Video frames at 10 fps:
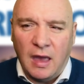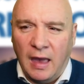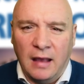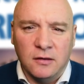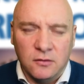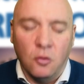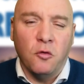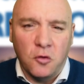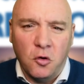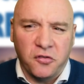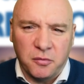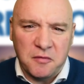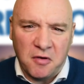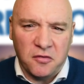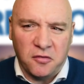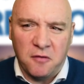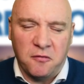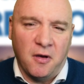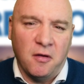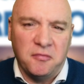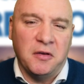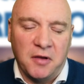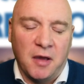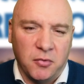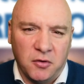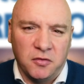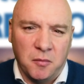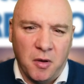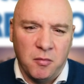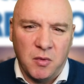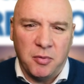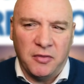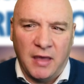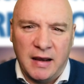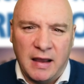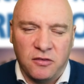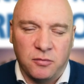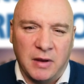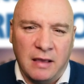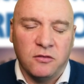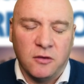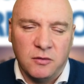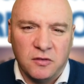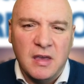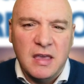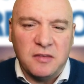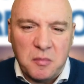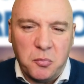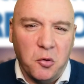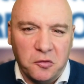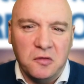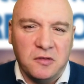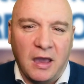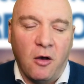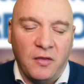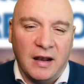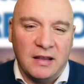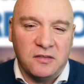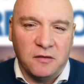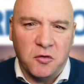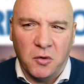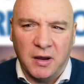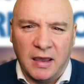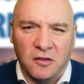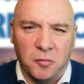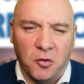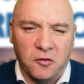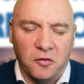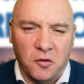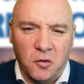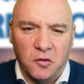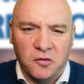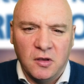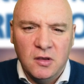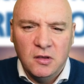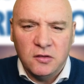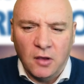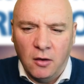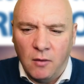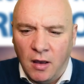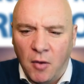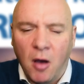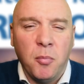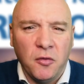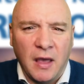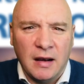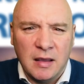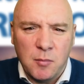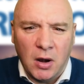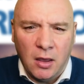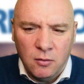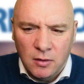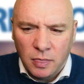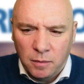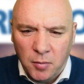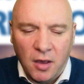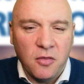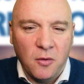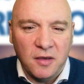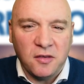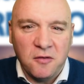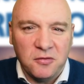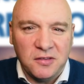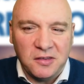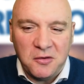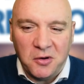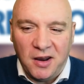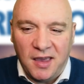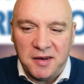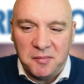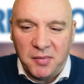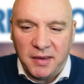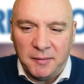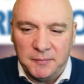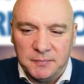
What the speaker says: And all the courses we've run so far are filled up the moment we put that announcement out. So it's important to get on that list if you want to get a spot on the course. So I'll put that link below. But otherwise, hopefully see you online. Bye.